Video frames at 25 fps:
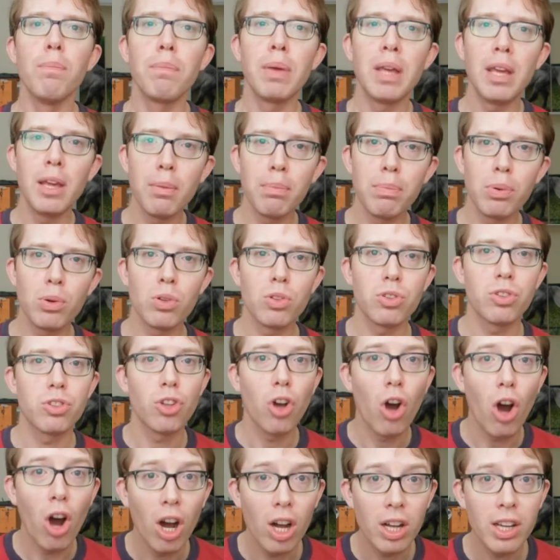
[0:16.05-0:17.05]
people
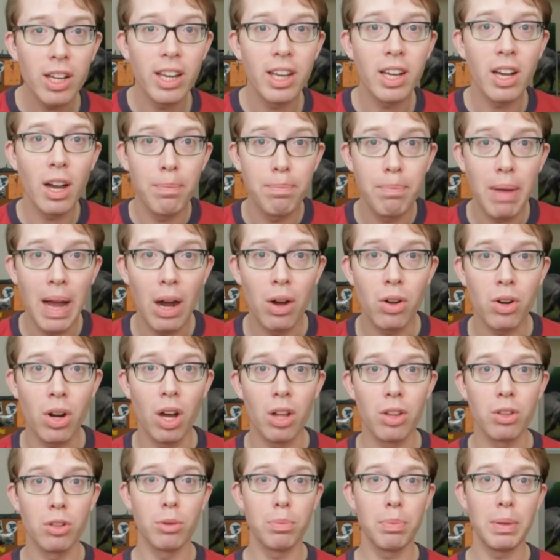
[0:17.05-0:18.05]
talking about
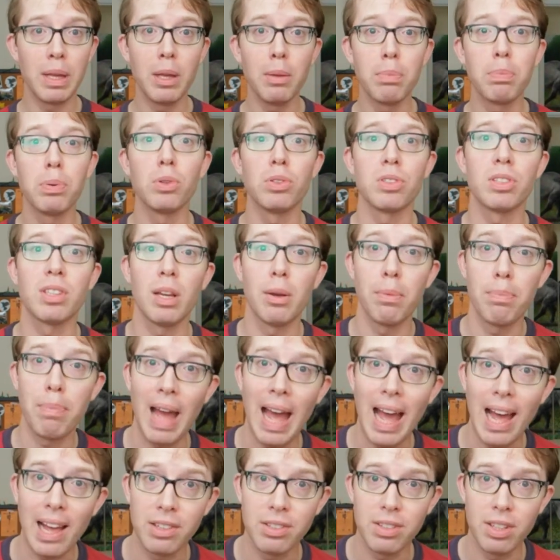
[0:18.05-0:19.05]
other people's
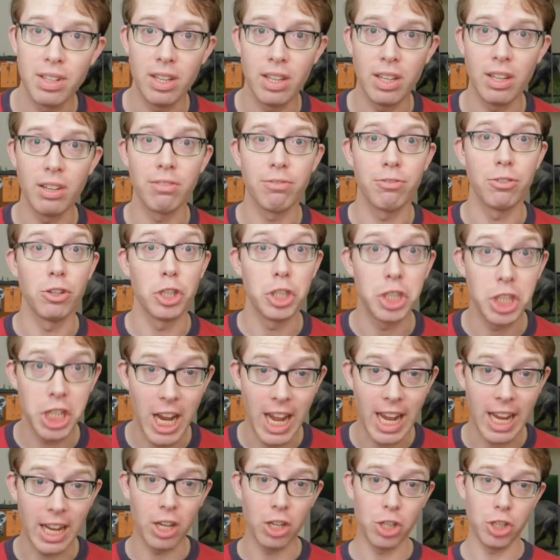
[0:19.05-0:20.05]
capacity for
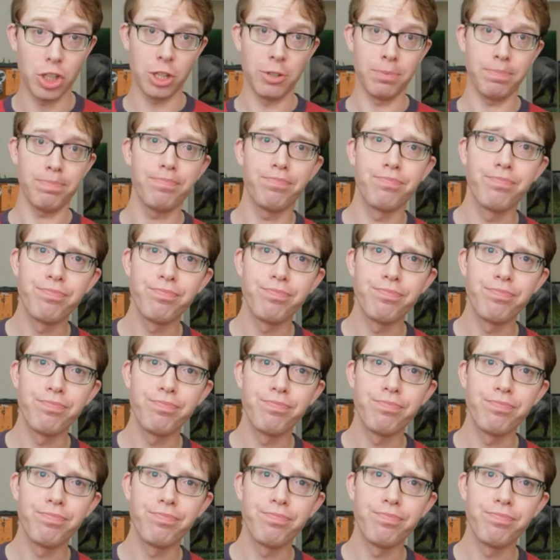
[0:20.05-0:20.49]
change.